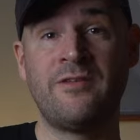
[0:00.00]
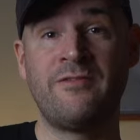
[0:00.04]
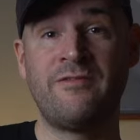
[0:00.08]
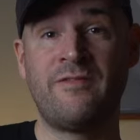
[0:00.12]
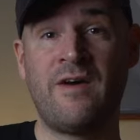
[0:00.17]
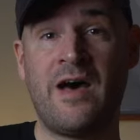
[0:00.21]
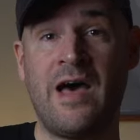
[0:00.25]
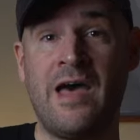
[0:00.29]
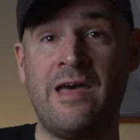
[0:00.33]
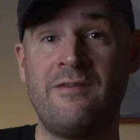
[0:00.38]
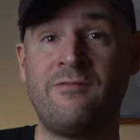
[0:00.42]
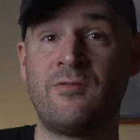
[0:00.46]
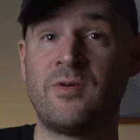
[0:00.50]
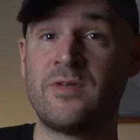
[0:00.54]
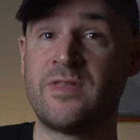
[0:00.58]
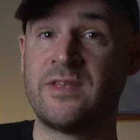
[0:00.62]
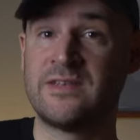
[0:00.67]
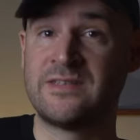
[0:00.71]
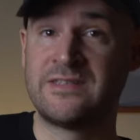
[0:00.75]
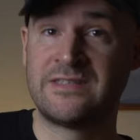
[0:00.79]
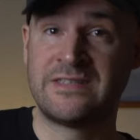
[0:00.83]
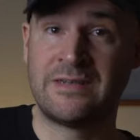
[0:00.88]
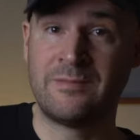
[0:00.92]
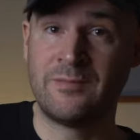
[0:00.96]
the 5 with a
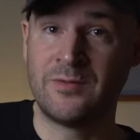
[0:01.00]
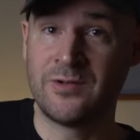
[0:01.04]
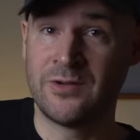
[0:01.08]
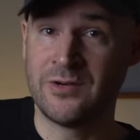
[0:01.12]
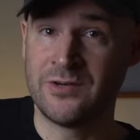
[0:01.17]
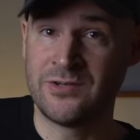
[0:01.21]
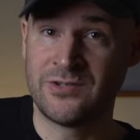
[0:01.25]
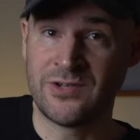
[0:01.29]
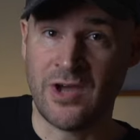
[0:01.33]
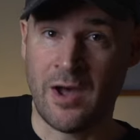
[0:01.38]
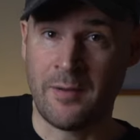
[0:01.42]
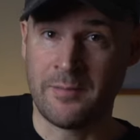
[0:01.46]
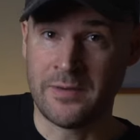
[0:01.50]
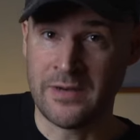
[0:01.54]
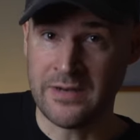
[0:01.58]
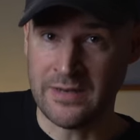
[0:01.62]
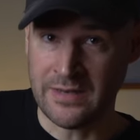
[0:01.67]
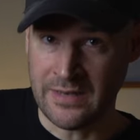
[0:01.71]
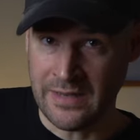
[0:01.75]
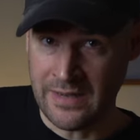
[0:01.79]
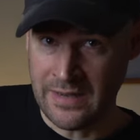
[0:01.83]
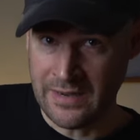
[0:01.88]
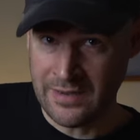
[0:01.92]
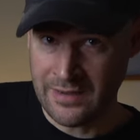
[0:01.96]
similar
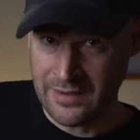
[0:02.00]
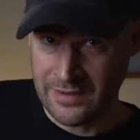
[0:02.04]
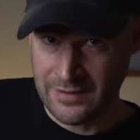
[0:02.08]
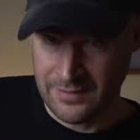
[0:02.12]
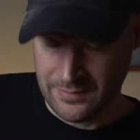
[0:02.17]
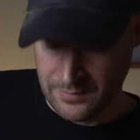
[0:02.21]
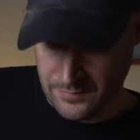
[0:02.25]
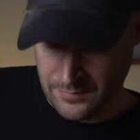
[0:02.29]
dominant lick.